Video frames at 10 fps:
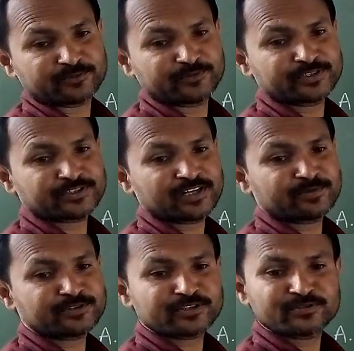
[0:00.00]
Which term
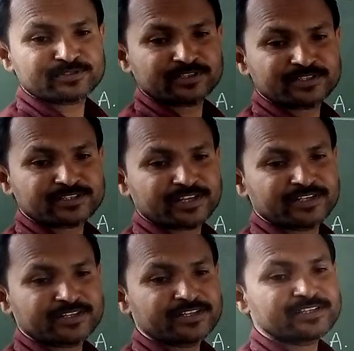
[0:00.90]
introduced this
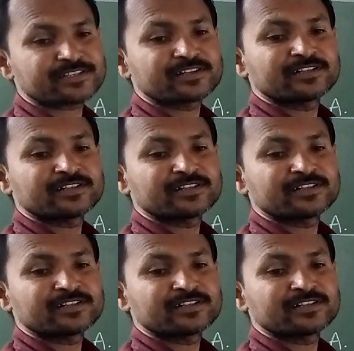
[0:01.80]
scientist?